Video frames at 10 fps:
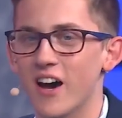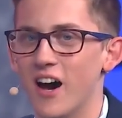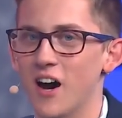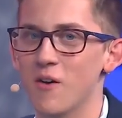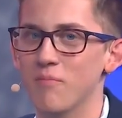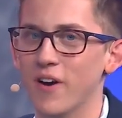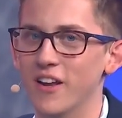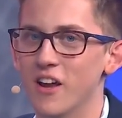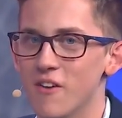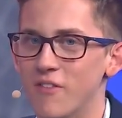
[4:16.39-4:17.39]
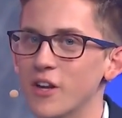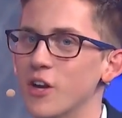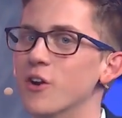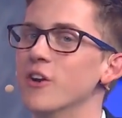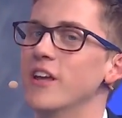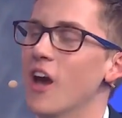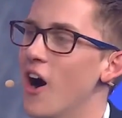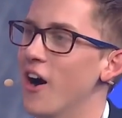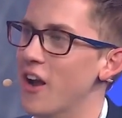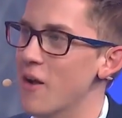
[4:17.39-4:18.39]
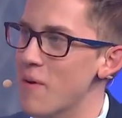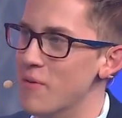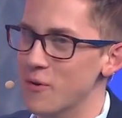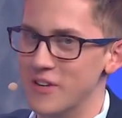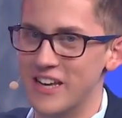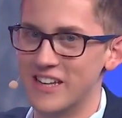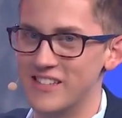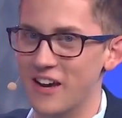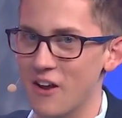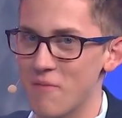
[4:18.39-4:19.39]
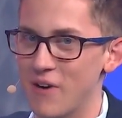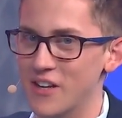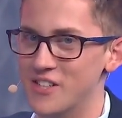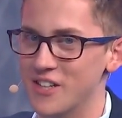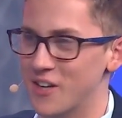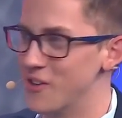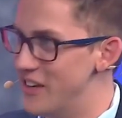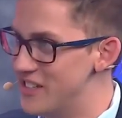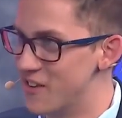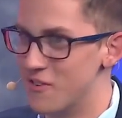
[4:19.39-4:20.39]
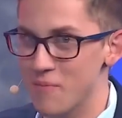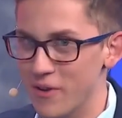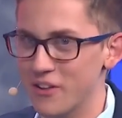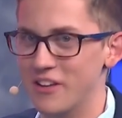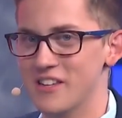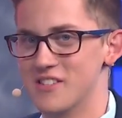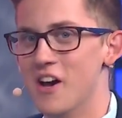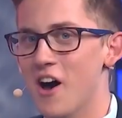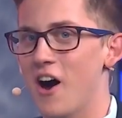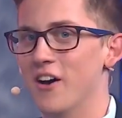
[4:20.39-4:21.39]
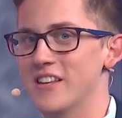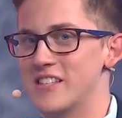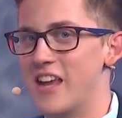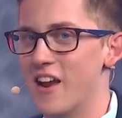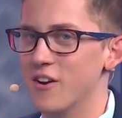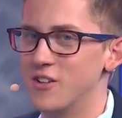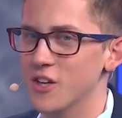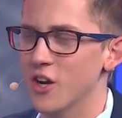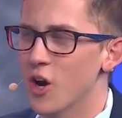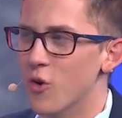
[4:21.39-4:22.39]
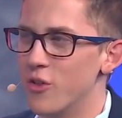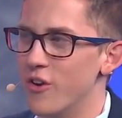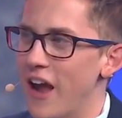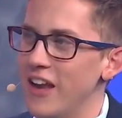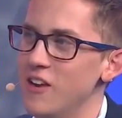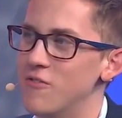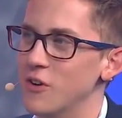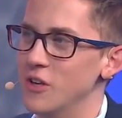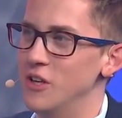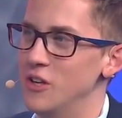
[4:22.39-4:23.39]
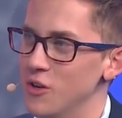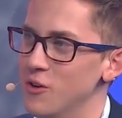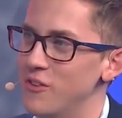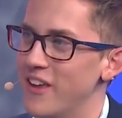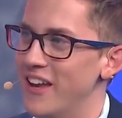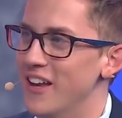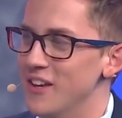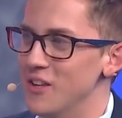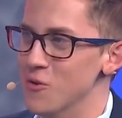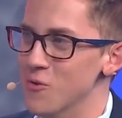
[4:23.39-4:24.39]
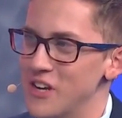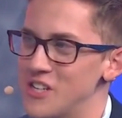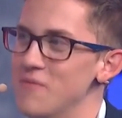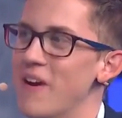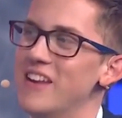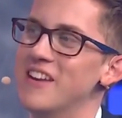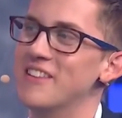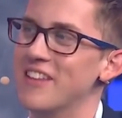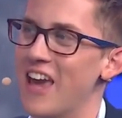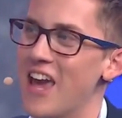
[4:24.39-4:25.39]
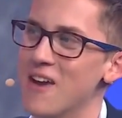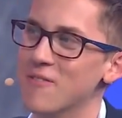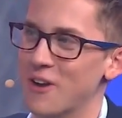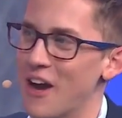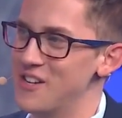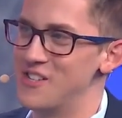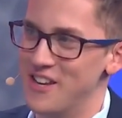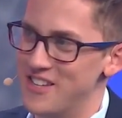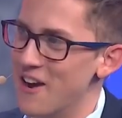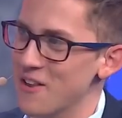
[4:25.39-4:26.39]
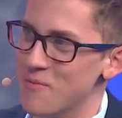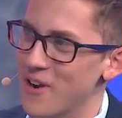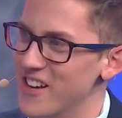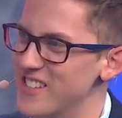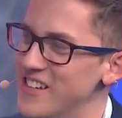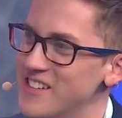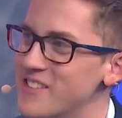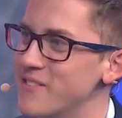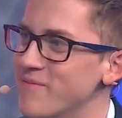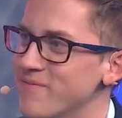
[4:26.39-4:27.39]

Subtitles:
But very early on, I remember we tested out a bunch of crazy different abilities on this character. Were there any for you that you wish had made it into the game or got shut down in the process?